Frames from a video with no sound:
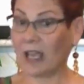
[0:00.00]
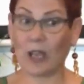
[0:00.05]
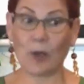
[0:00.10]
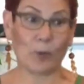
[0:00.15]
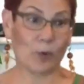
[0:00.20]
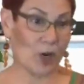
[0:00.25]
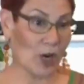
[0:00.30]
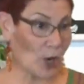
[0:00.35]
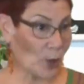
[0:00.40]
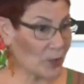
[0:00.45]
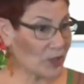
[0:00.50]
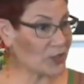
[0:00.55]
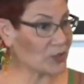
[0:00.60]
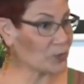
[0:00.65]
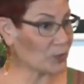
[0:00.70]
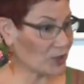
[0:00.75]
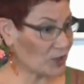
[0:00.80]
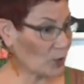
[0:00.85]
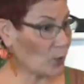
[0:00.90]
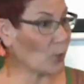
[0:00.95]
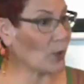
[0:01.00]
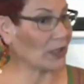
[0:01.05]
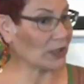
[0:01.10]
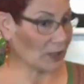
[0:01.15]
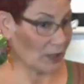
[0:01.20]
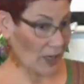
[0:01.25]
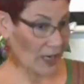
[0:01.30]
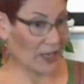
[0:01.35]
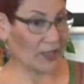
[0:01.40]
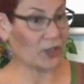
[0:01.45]
and we're always with the
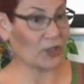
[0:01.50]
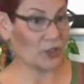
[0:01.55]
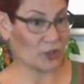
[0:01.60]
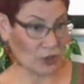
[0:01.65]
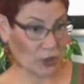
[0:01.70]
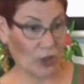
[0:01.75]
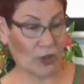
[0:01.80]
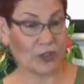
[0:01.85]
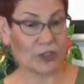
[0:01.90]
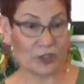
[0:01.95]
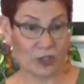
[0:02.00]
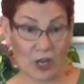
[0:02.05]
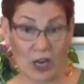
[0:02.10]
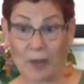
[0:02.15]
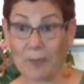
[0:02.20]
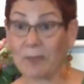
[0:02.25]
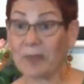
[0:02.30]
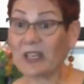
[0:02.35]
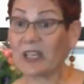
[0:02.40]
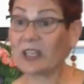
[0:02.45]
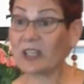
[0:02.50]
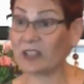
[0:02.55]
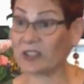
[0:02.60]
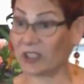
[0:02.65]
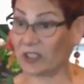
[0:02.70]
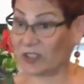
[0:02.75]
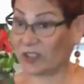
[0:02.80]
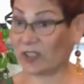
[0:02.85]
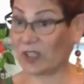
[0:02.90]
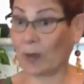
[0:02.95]
one liners all the time
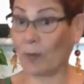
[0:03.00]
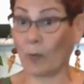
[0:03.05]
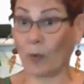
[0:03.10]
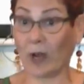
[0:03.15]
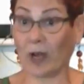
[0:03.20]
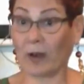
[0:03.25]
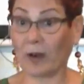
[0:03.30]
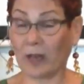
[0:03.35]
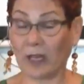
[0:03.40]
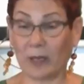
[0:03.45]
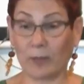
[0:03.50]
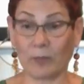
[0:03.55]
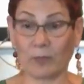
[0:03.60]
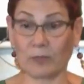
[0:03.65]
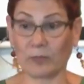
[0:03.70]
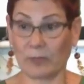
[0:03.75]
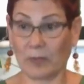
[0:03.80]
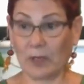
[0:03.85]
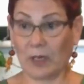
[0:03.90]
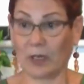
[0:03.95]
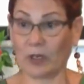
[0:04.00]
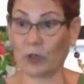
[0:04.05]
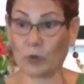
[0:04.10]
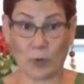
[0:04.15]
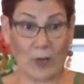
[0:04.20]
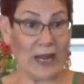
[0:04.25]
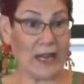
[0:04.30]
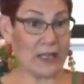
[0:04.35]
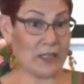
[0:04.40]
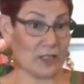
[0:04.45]
because it's somewhere in,
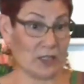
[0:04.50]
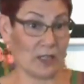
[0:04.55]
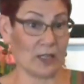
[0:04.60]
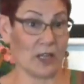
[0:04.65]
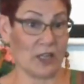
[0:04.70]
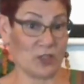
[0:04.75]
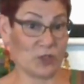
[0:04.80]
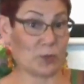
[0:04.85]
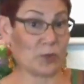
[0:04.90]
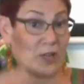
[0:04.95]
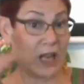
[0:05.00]
ingrained in us.